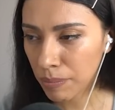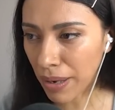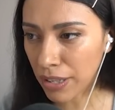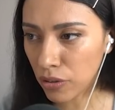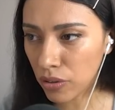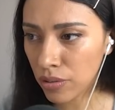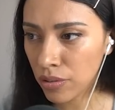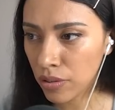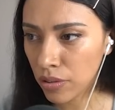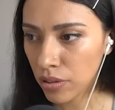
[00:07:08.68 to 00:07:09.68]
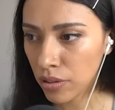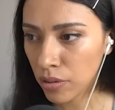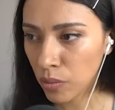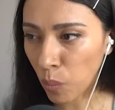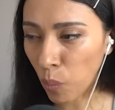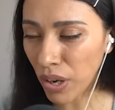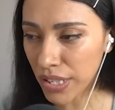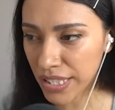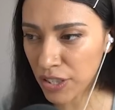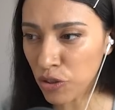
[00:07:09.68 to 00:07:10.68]
Michael?
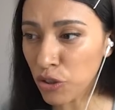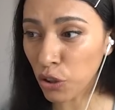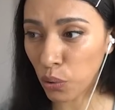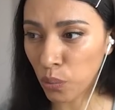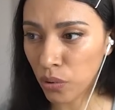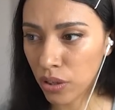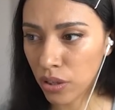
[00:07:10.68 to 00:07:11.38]
What did you do?